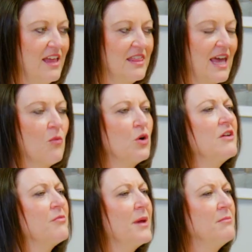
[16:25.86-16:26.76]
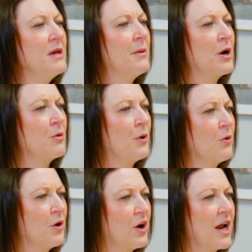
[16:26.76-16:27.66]
that wouldn't have made me a better
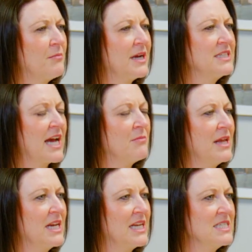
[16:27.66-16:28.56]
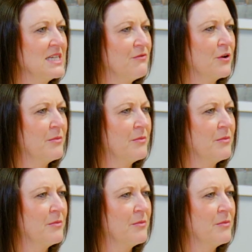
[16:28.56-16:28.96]
broker had my dad made it easy for